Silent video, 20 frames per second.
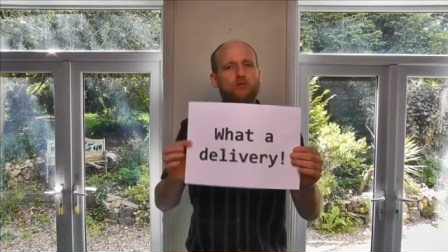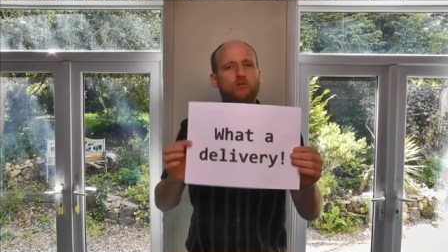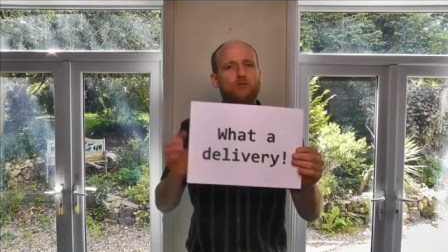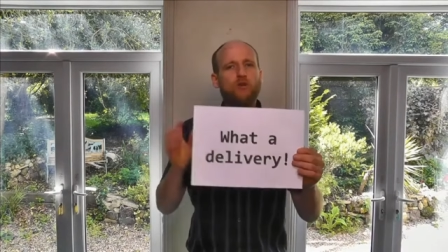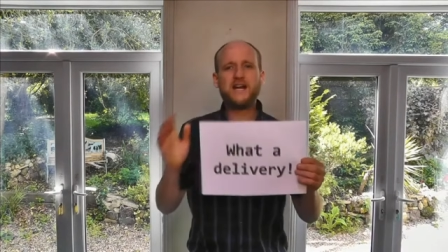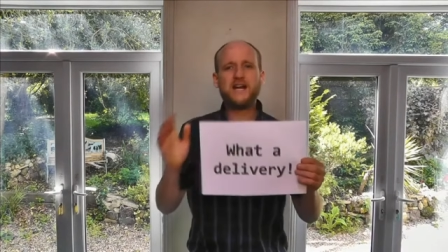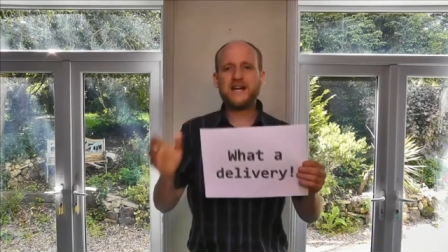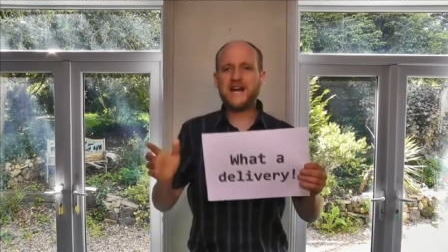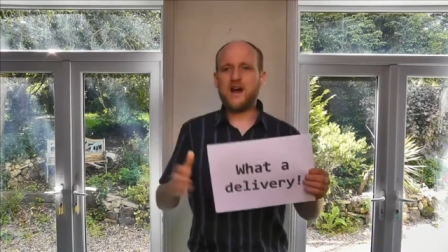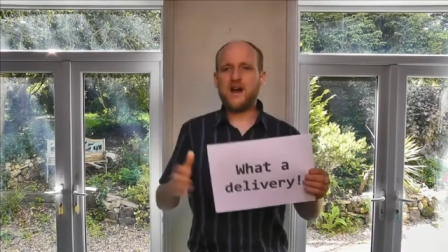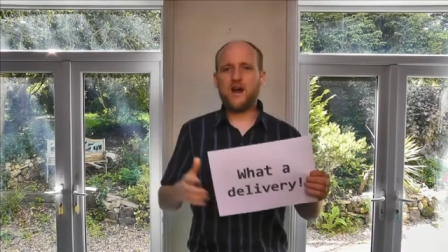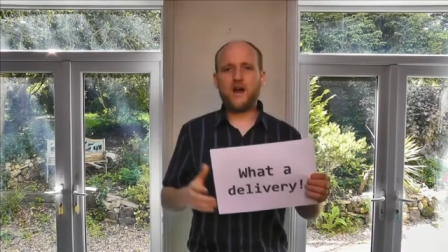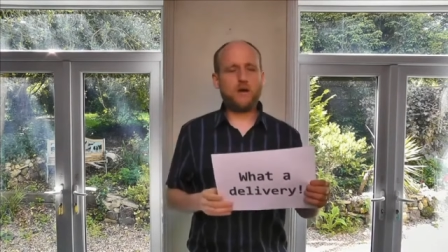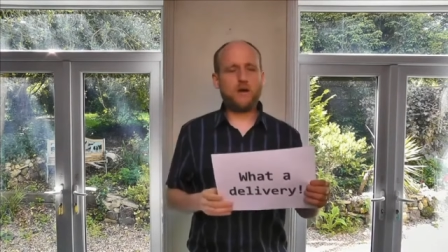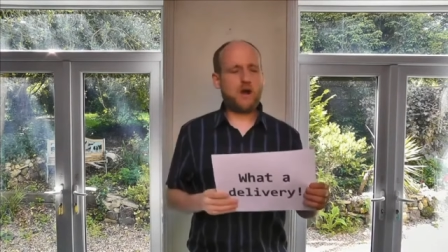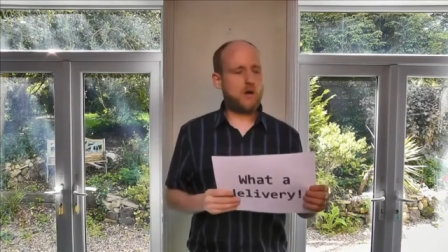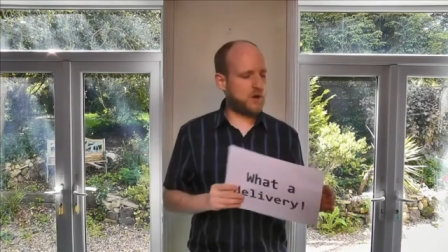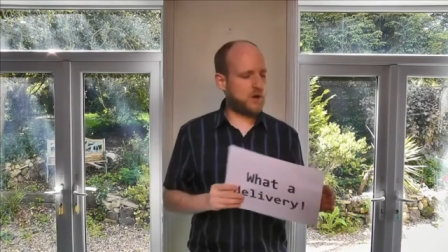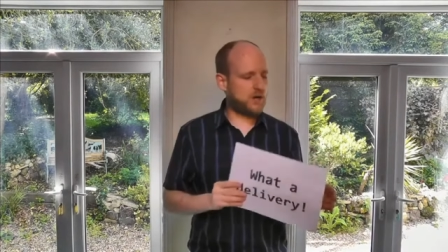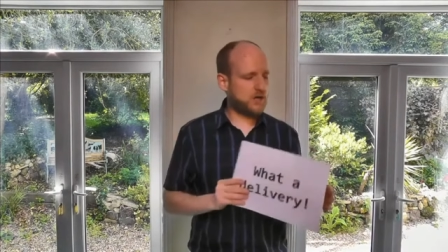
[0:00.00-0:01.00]
Right
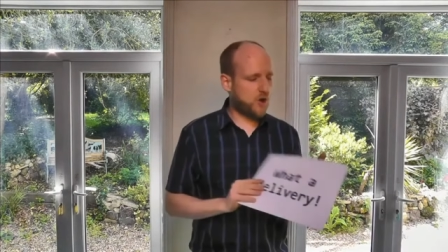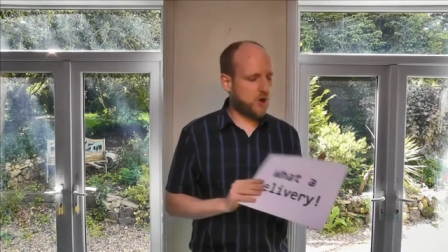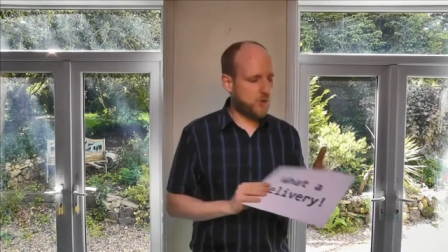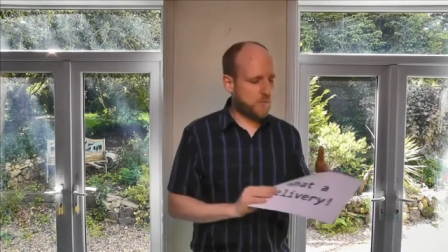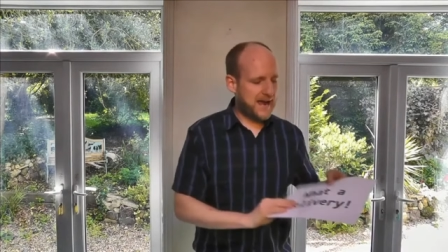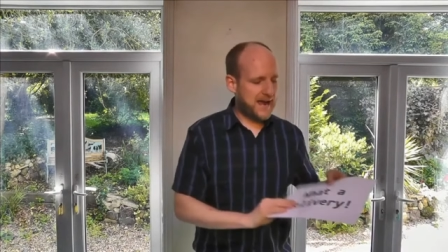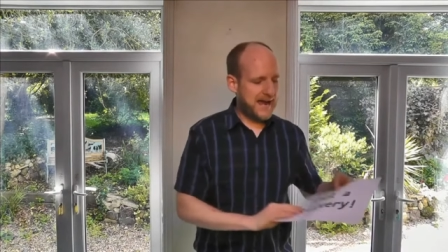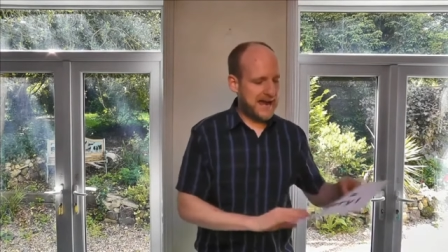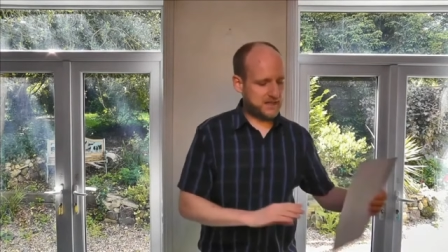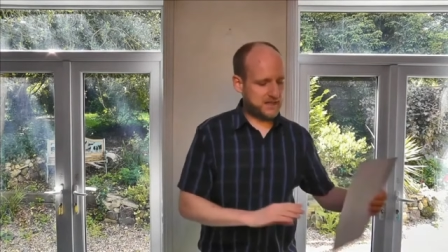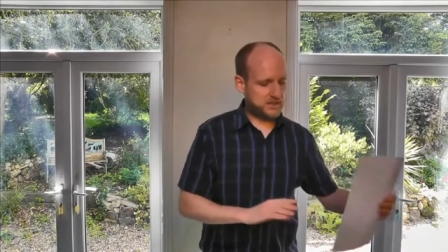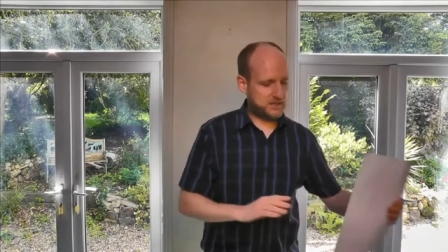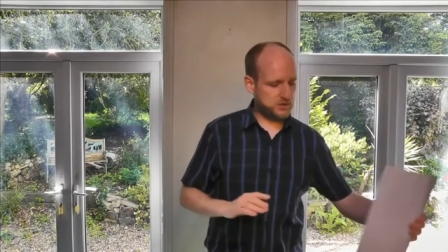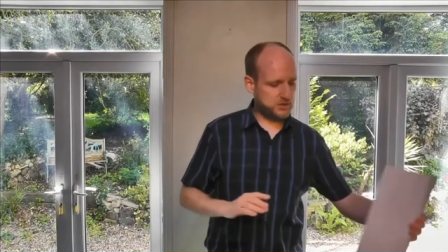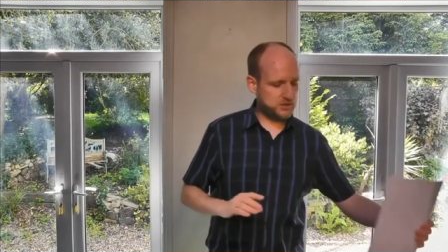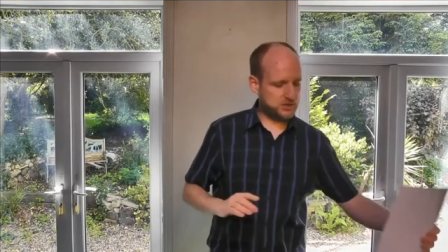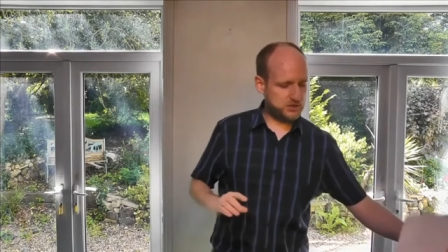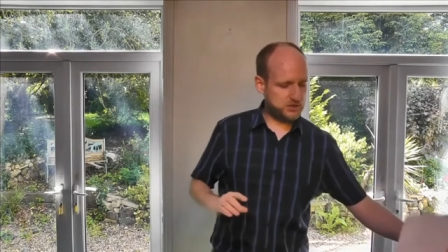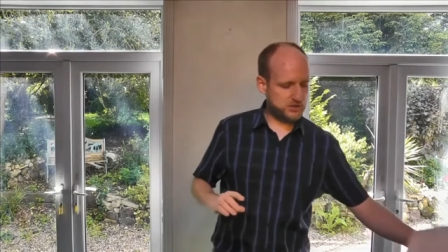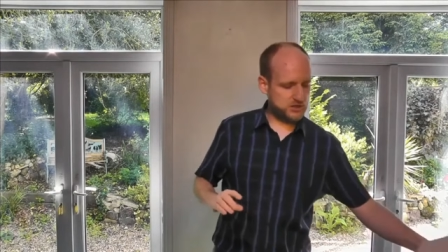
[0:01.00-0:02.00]
now, I, I want to go back
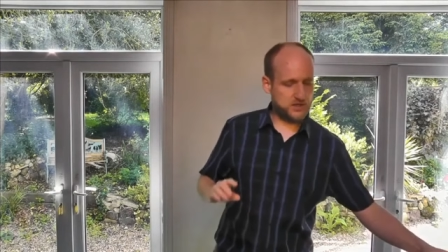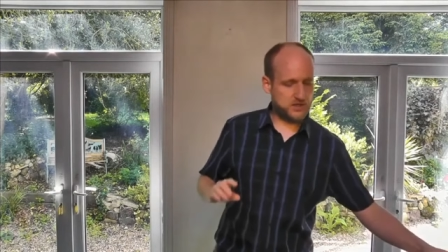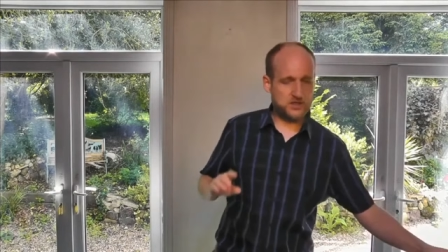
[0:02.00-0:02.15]
just